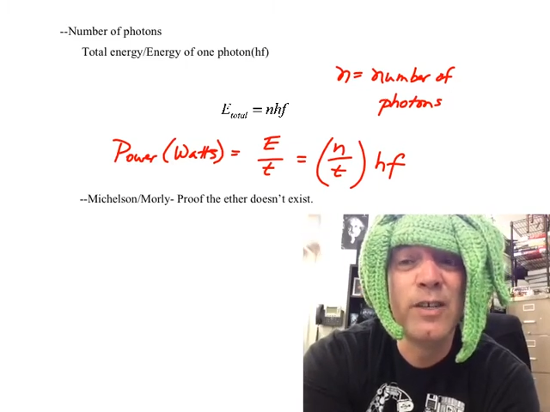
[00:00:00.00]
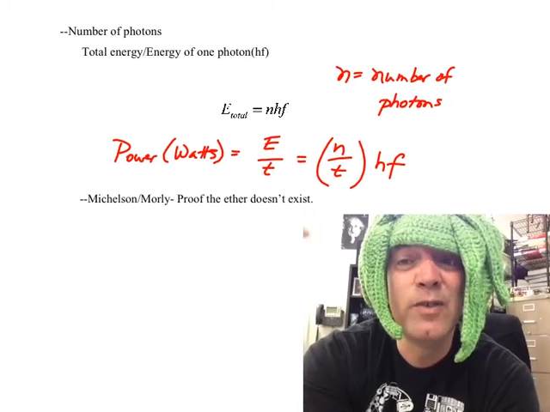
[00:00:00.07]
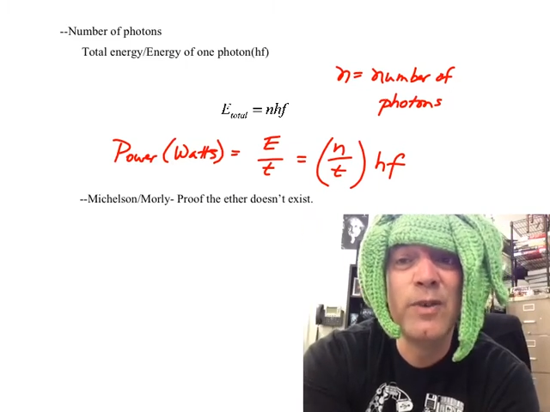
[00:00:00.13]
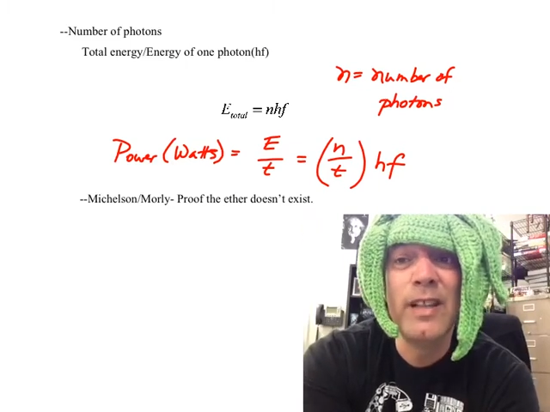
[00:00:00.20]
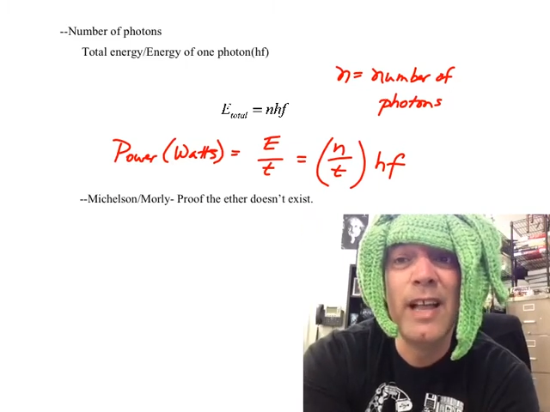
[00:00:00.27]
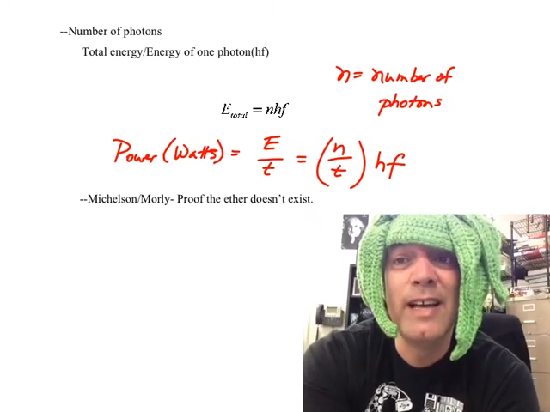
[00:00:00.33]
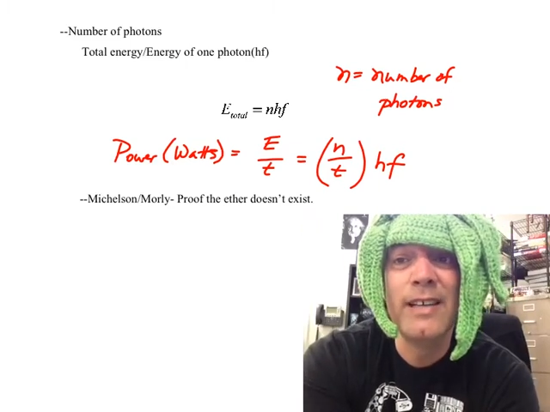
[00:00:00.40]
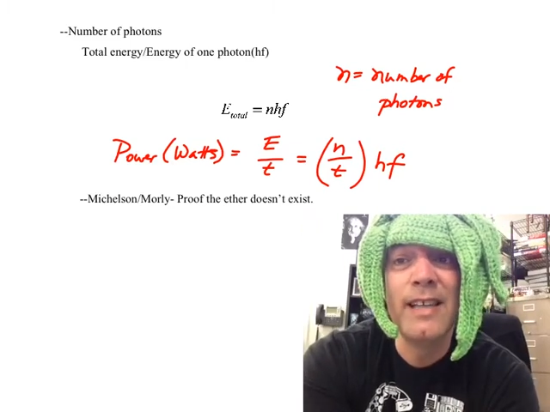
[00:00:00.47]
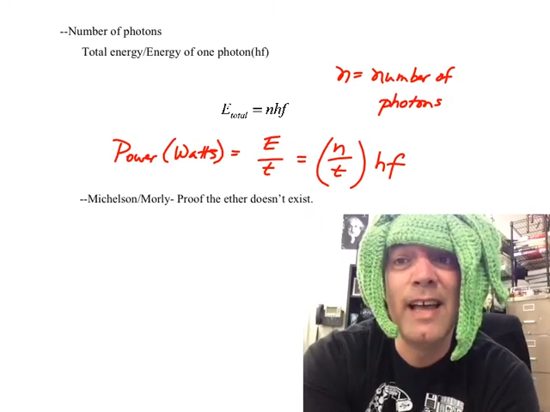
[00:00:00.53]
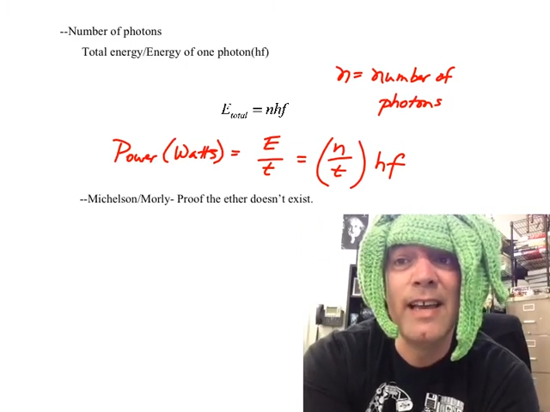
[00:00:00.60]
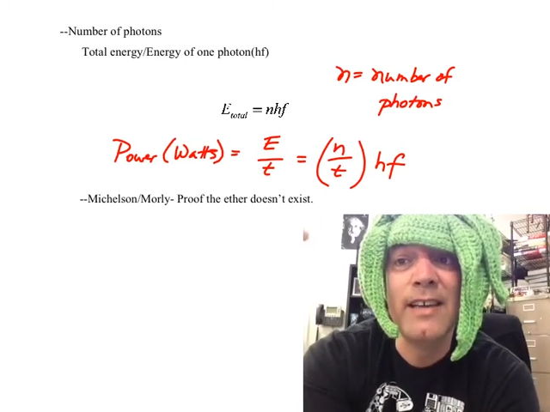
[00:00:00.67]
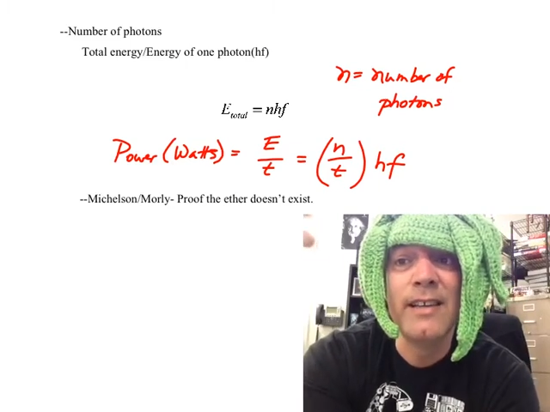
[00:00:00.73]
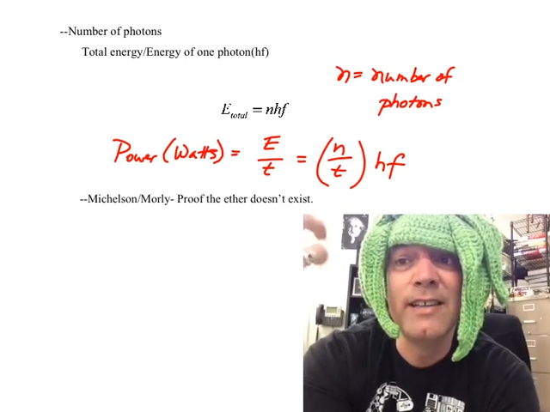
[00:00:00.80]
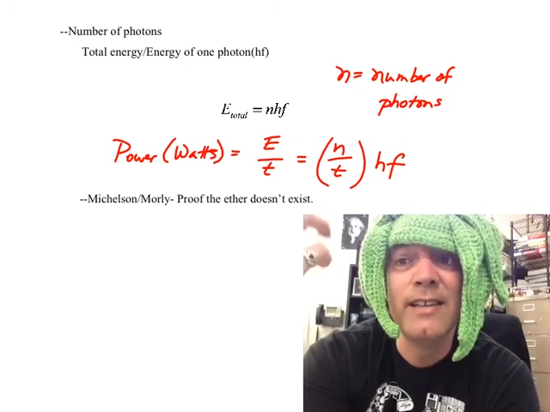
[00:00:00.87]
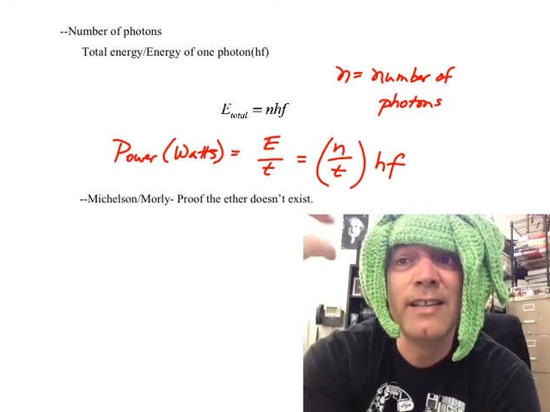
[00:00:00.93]
Just realize
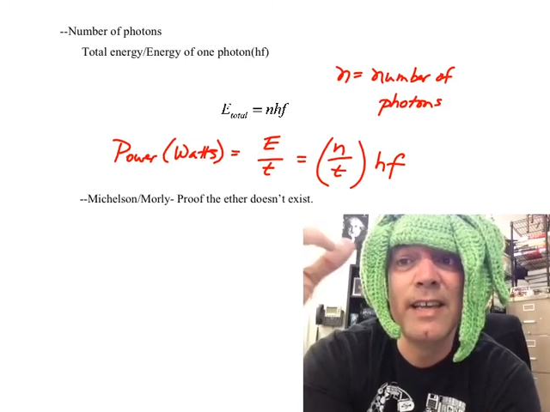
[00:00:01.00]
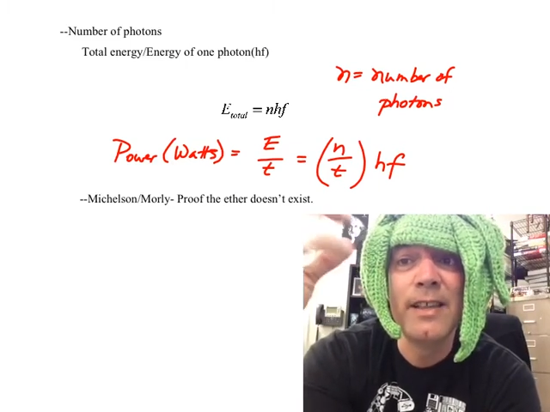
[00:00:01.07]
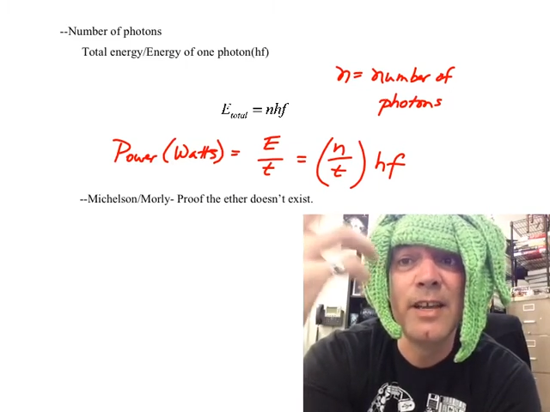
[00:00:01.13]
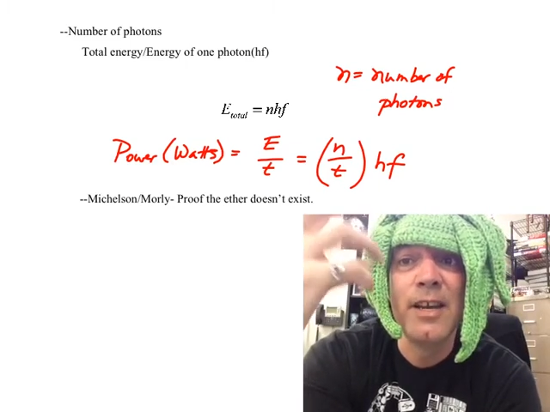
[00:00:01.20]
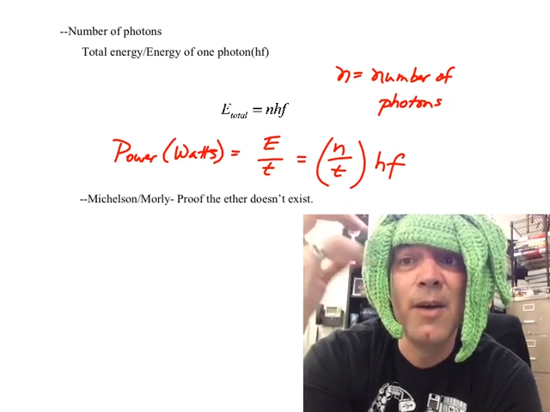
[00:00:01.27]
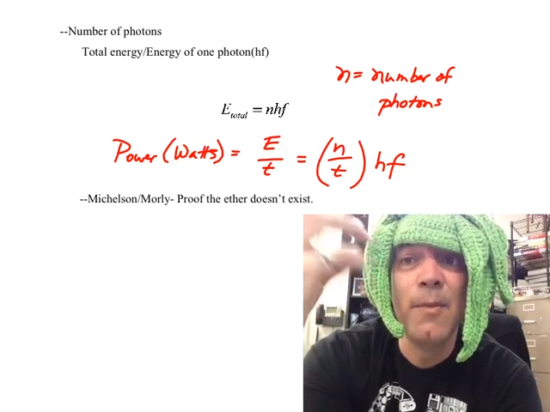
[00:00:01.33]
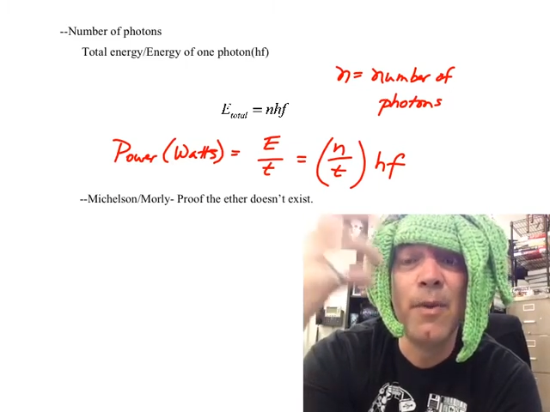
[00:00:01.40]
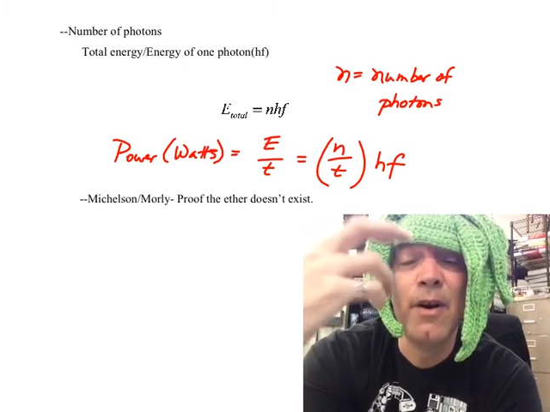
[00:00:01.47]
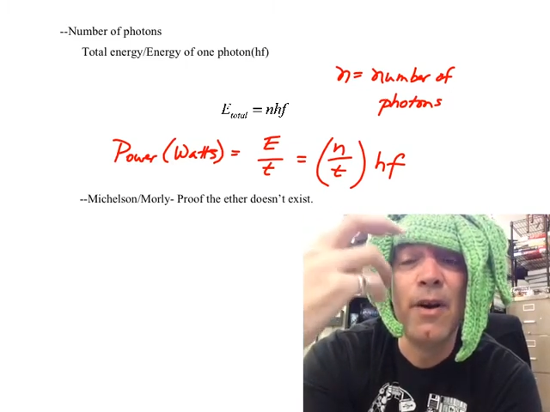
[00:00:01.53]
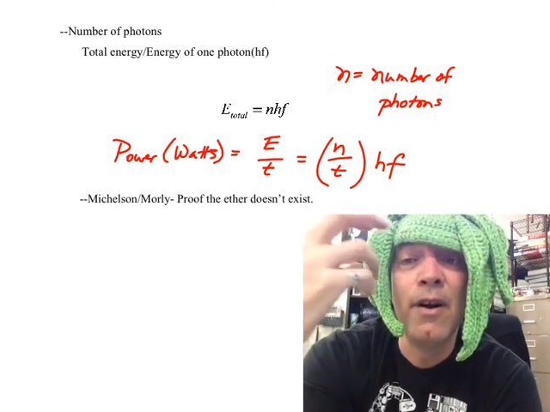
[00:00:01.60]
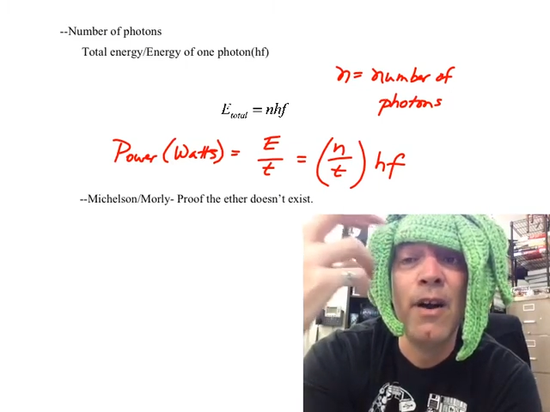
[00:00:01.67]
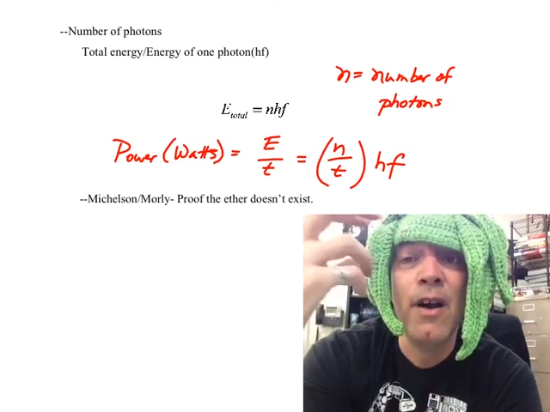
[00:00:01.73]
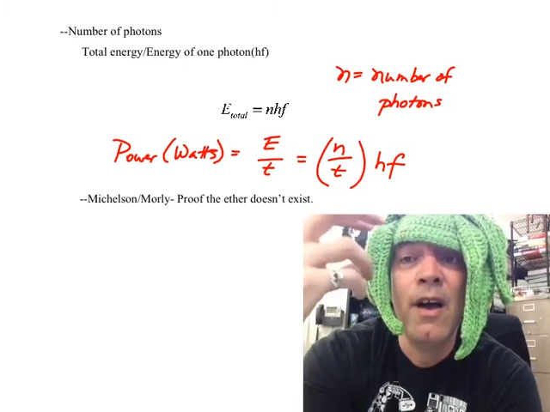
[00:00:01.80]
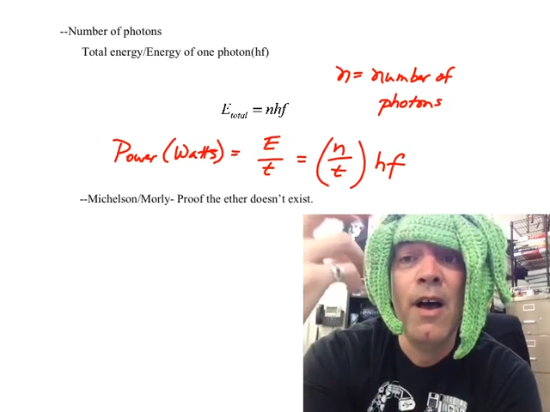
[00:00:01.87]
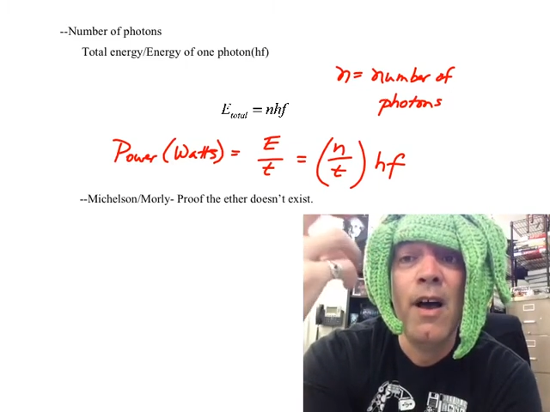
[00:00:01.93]
that you can take the number